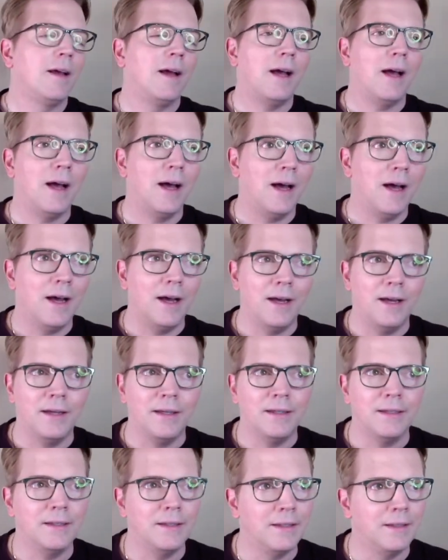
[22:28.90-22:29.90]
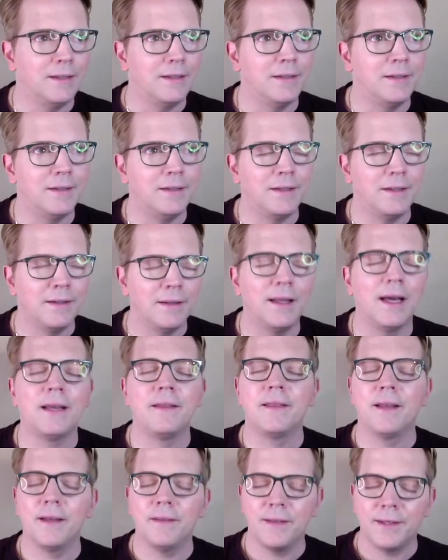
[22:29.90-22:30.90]
uh, like
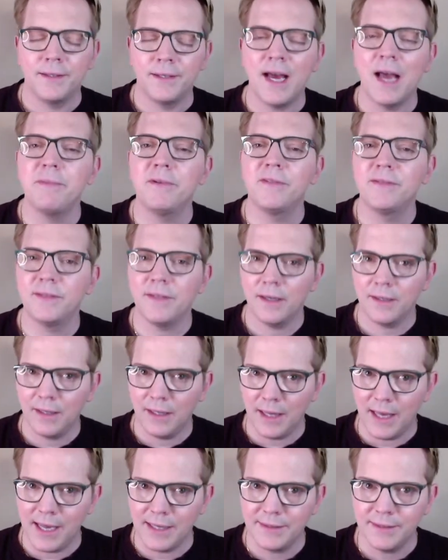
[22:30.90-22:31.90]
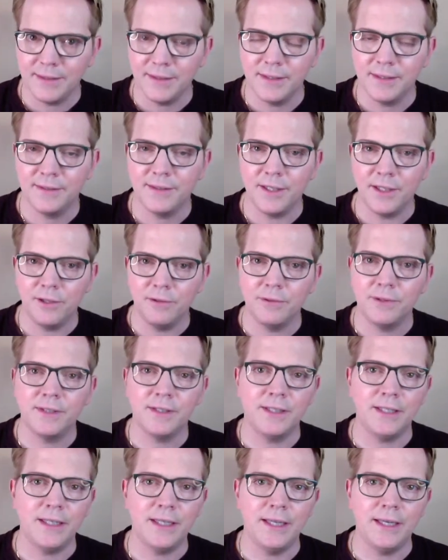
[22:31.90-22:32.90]
the, the type of sunglasses that you
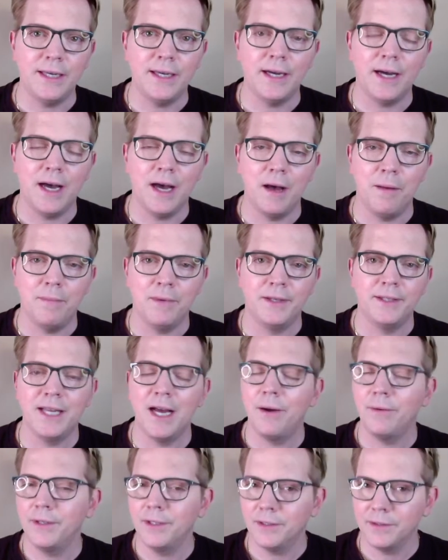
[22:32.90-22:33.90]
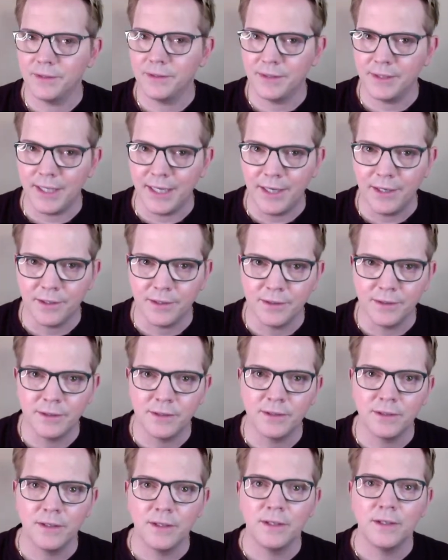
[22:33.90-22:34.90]
see um, downhill skiers